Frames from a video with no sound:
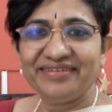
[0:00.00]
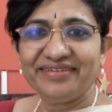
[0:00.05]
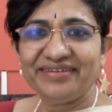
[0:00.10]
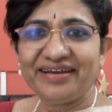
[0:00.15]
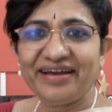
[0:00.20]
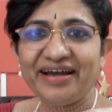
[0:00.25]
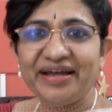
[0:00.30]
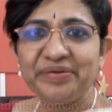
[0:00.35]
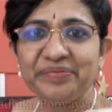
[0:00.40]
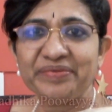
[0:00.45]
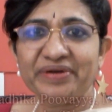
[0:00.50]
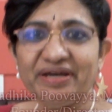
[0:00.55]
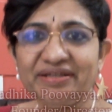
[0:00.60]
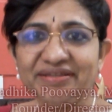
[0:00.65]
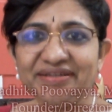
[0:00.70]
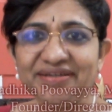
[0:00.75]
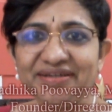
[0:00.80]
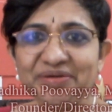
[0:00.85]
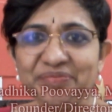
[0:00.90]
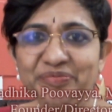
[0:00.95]
am
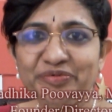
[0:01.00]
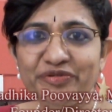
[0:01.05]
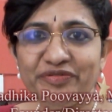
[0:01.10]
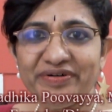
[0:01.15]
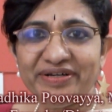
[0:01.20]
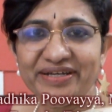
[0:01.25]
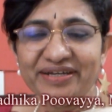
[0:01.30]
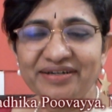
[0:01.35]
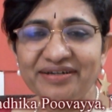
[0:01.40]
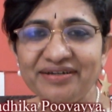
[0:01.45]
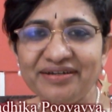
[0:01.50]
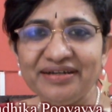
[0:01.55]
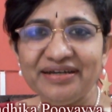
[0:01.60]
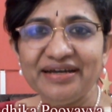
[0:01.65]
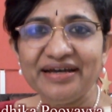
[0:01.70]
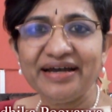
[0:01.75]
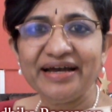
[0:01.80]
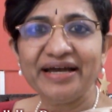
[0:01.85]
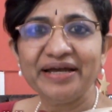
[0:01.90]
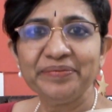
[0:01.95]
Radhika Poovayya.
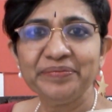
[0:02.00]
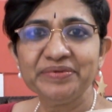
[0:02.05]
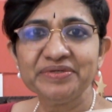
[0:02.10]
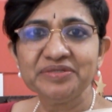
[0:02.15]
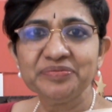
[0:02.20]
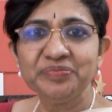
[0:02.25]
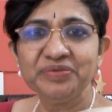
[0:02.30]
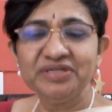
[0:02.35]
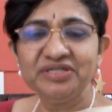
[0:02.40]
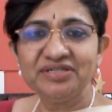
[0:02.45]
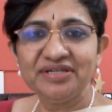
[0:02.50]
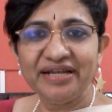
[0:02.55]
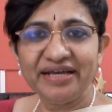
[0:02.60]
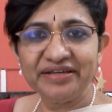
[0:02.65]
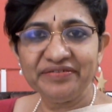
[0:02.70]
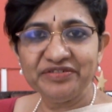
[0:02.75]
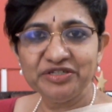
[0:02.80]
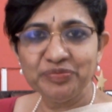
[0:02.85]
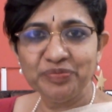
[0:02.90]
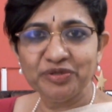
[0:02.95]
I am a speech
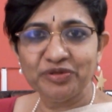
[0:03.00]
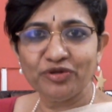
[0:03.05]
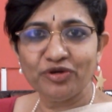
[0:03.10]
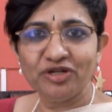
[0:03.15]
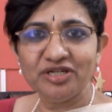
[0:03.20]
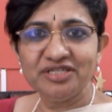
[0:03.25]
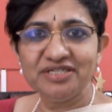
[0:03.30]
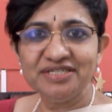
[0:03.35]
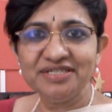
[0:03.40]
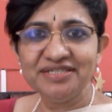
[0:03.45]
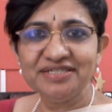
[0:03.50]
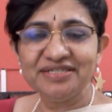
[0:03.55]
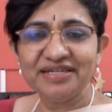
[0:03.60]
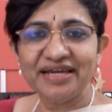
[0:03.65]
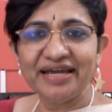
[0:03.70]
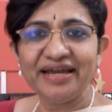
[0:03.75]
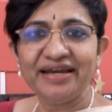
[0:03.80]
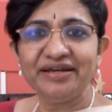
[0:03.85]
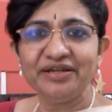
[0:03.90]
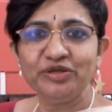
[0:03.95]
language pathologist
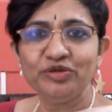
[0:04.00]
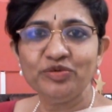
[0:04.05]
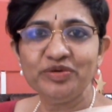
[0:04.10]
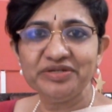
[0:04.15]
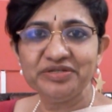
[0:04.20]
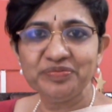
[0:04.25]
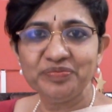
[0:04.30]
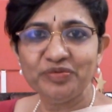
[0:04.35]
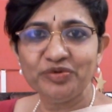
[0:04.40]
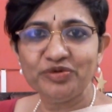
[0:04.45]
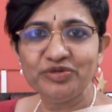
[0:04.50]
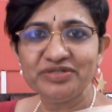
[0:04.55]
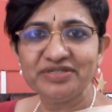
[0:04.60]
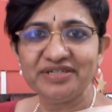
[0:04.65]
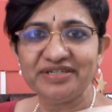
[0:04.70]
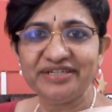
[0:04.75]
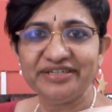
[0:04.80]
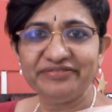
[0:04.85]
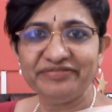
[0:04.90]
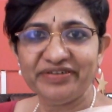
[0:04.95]
and US board
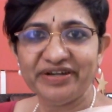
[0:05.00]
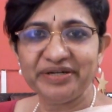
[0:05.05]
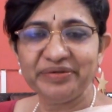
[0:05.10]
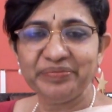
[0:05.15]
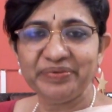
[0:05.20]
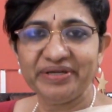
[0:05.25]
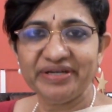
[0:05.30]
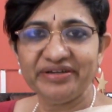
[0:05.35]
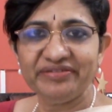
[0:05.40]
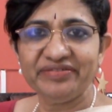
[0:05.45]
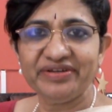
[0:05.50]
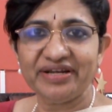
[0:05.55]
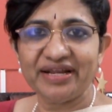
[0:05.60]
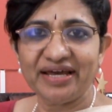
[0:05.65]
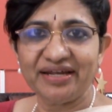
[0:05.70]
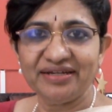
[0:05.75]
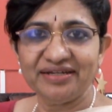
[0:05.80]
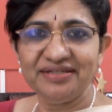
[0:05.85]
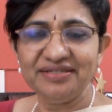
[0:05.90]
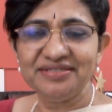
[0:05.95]
certified behavior
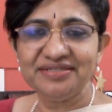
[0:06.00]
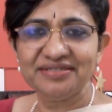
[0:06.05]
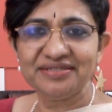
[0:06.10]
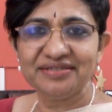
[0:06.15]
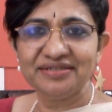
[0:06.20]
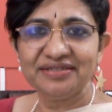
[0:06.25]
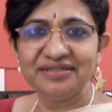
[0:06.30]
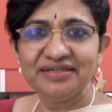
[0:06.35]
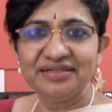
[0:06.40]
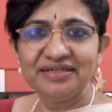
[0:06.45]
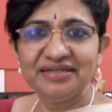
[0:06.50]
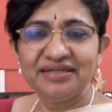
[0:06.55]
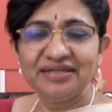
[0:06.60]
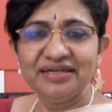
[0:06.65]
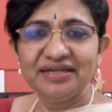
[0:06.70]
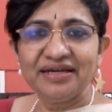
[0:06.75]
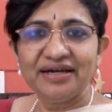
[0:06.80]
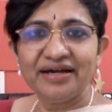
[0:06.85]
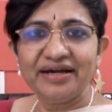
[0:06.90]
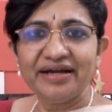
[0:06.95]
analyst.
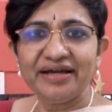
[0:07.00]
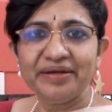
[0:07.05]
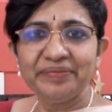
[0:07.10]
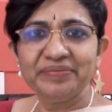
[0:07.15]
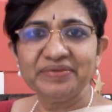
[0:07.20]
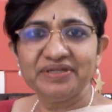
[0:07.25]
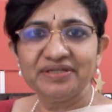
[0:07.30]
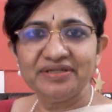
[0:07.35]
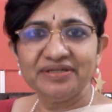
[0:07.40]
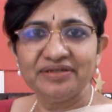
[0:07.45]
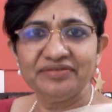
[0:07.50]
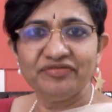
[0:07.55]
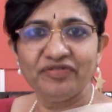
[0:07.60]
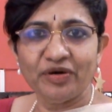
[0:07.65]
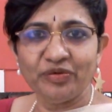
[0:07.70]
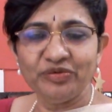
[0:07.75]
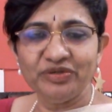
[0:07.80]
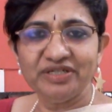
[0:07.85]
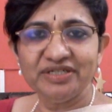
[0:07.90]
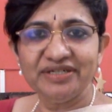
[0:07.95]
I am the
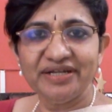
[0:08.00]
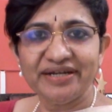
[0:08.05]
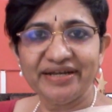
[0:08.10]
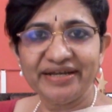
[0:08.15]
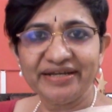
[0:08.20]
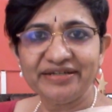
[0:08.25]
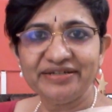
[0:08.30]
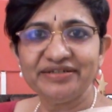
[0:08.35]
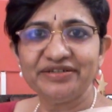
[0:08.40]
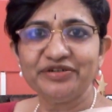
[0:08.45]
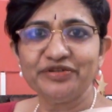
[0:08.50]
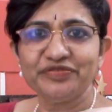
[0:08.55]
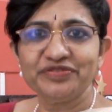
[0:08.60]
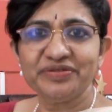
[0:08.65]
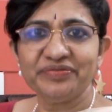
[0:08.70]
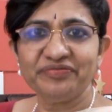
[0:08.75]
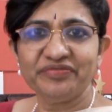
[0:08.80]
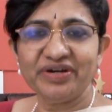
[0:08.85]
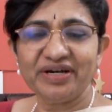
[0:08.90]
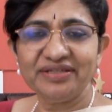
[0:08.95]
founder director of
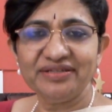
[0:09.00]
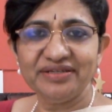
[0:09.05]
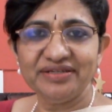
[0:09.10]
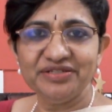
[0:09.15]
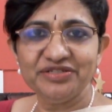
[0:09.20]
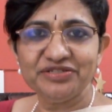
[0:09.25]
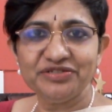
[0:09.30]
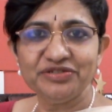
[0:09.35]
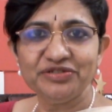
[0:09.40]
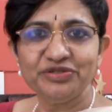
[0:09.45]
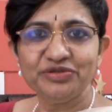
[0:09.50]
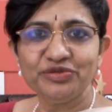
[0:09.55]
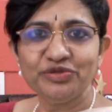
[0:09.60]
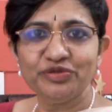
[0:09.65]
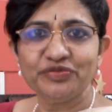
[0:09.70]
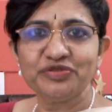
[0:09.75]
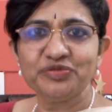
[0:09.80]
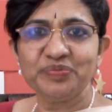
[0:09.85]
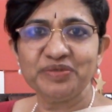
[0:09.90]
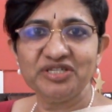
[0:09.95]
Samvaad Institute
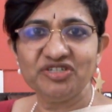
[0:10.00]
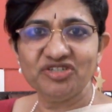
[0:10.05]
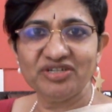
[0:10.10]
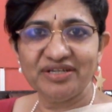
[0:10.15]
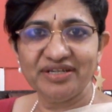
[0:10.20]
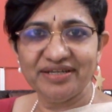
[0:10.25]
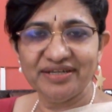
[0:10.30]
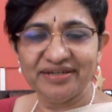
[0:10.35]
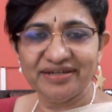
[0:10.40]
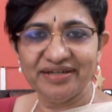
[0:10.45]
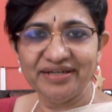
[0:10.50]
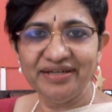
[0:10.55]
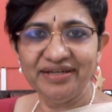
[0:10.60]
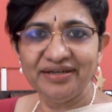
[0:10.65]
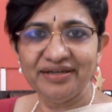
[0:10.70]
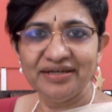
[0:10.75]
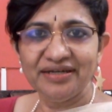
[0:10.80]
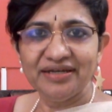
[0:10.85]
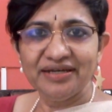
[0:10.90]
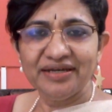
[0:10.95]
of Speech and Hearing
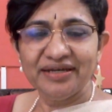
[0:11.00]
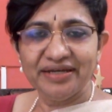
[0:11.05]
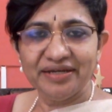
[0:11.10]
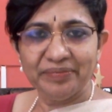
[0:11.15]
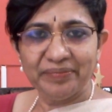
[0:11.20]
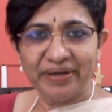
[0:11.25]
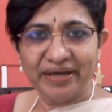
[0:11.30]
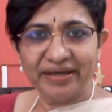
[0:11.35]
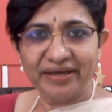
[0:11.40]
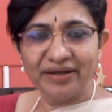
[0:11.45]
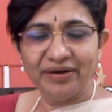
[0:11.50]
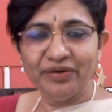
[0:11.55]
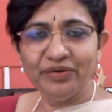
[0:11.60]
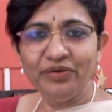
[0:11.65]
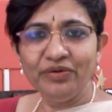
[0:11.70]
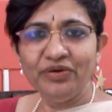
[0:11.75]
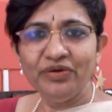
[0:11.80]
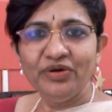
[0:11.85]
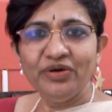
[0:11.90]
in Bangalore